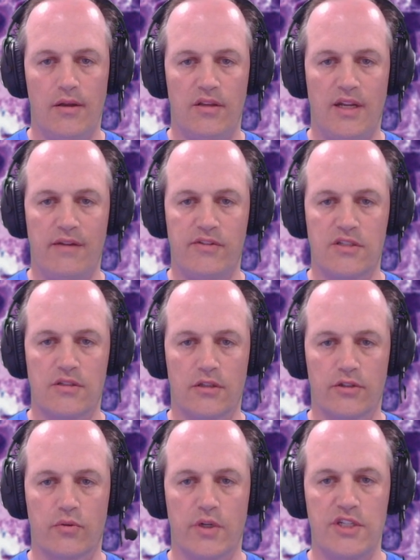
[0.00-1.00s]
that have this
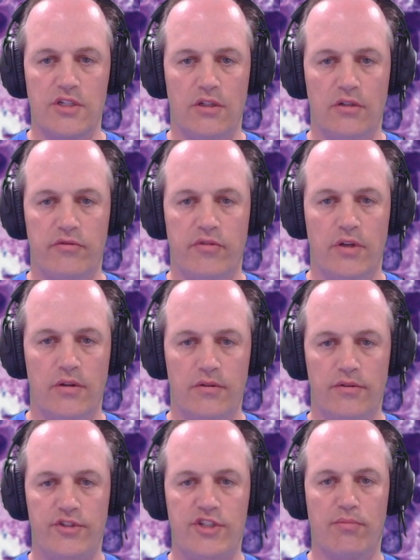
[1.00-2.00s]
concretion of
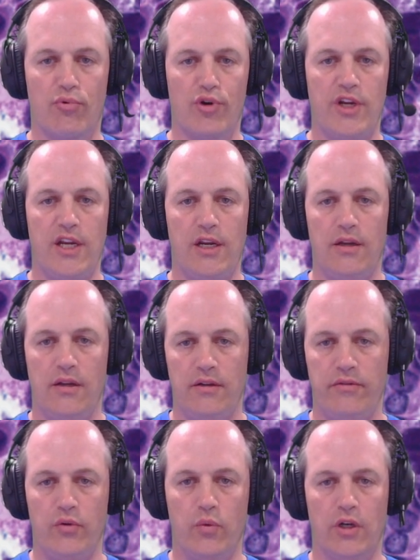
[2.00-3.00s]
debris,
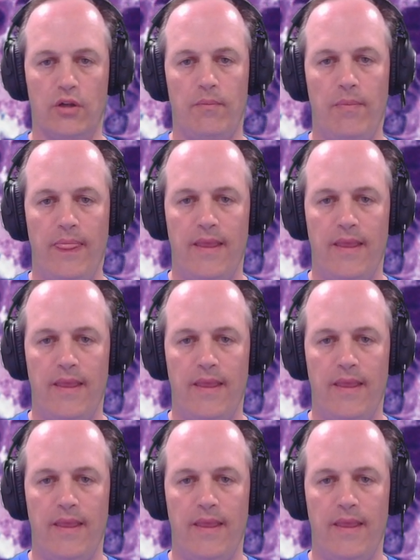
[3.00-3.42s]
if you will.